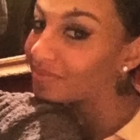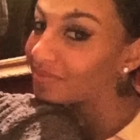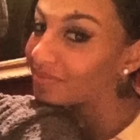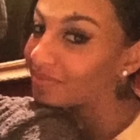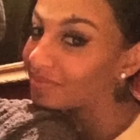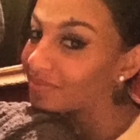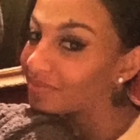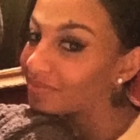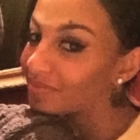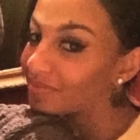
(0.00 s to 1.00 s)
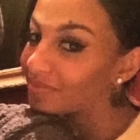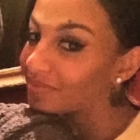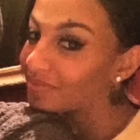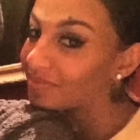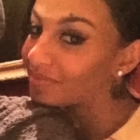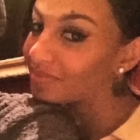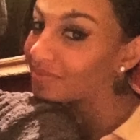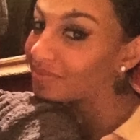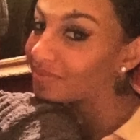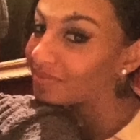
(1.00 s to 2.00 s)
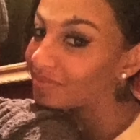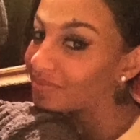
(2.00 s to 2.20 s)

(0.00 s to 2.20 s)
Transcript: No words are spoken by the person on screen.